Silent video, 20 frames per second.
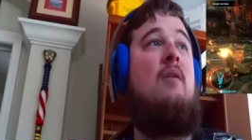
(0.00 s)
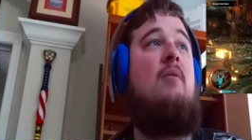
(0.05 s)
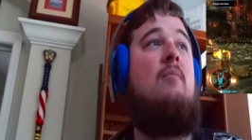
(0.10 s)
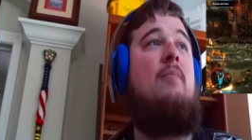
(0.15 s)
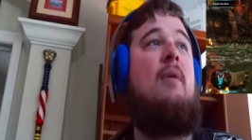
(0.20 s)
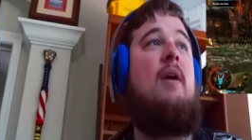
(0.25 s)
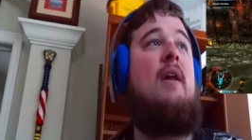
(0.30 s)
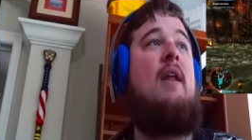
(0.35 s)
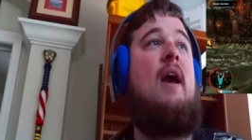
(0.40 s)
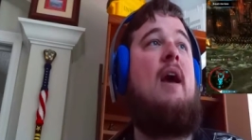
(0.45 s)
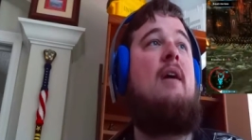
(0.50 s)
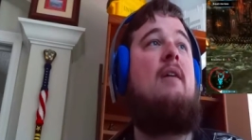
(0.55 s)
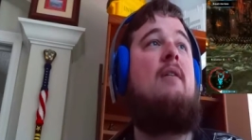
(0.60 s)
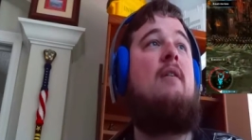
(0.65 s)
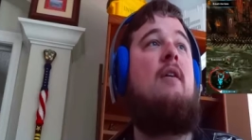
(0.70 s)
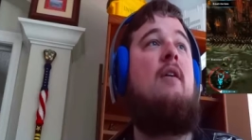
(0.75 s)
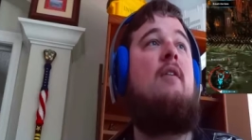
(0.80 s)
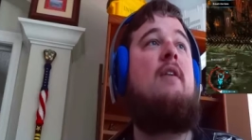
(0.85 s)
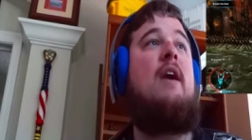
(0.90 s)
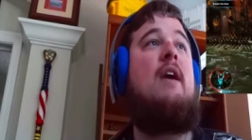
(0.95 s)
But
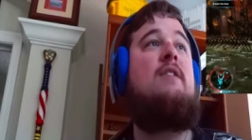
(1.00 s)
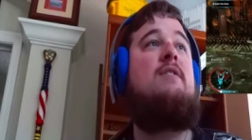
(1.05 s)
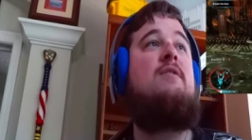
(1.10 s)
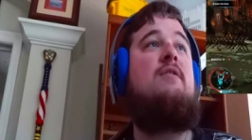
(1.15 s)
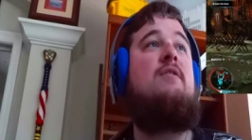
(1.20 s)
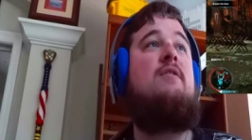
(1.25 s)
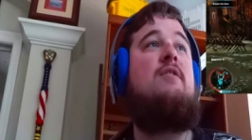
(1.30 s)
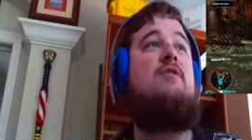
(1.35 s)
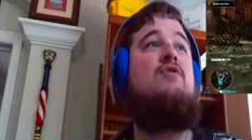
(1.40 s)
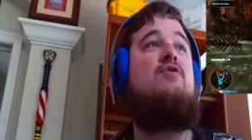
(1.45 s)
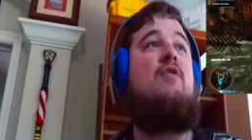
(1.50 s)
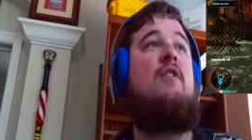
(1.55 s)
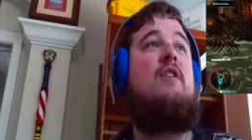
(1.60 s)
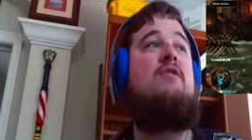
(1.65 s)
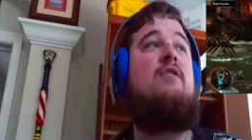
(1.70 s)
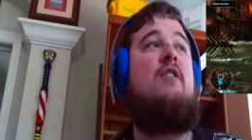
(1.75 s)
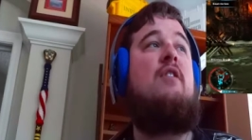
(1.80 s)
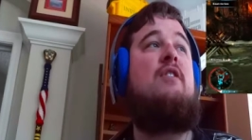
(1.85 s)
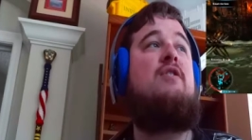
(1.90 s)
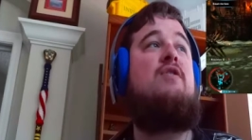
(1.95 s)
okay, so the
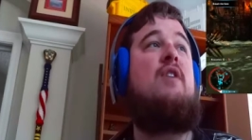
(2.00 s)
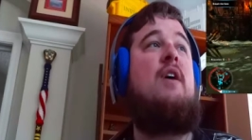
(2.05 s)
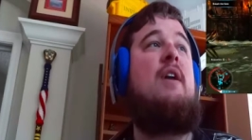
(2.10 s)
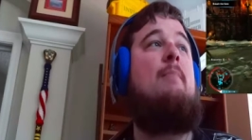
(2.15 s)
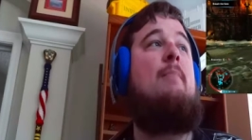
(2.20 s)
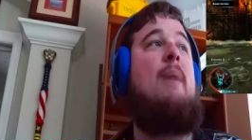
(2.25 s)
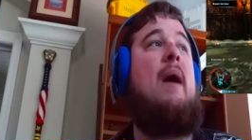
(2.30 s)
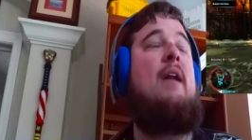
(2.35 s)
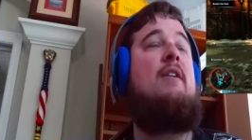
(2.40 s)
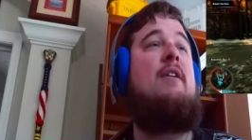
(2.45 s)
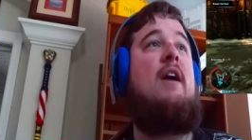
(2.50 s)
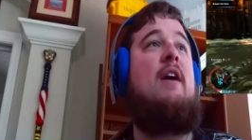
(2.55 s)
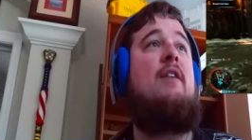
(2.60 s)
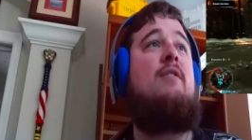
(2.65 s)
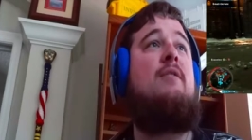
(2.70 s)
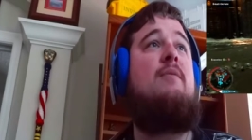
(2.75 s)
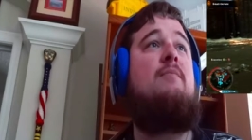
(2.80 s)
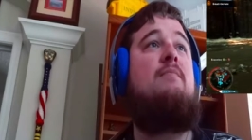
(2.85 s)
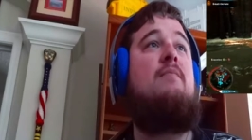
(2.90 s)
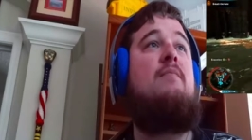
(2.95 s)
destroyer's already trying to batter down
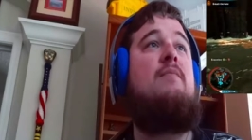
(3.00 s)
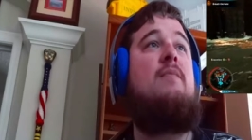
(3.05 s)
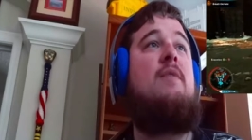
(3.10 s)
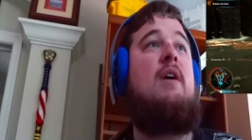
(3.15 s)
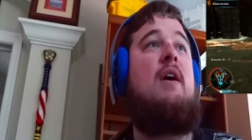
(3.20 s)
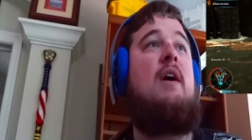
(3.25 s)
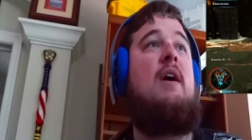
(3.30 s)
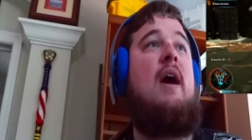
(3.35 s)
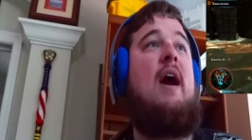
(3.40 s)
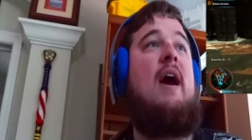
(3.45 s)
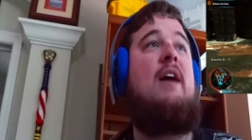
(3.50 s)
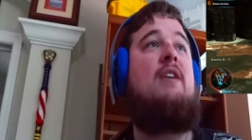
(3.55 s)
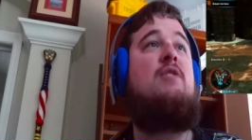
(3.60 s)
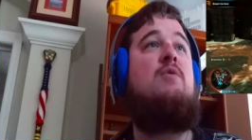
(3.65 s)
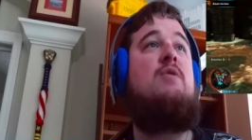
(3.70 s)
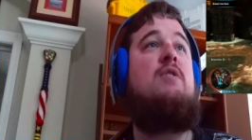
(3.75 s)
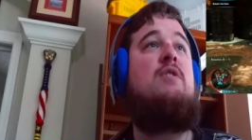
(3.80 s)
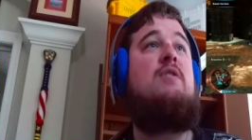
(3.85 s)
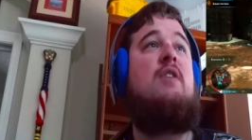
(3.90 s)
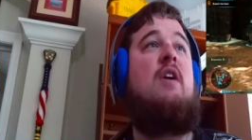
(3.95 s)
the, the hatch,
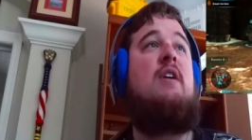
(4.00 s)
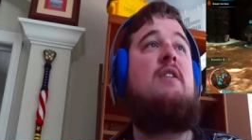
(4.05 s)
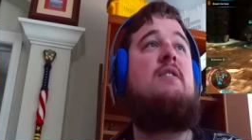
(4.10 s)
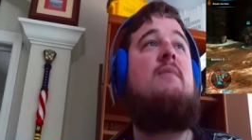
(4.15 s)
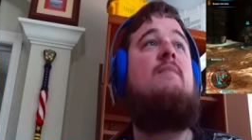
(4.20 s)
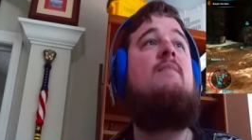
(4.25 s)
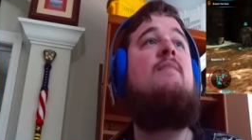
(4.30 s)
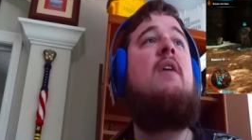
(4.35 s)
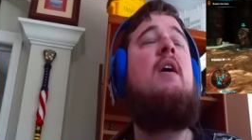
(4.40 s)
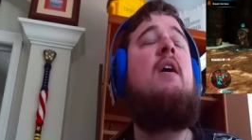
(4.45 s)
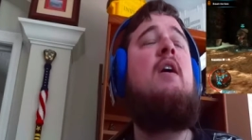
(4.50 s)
which is awesome.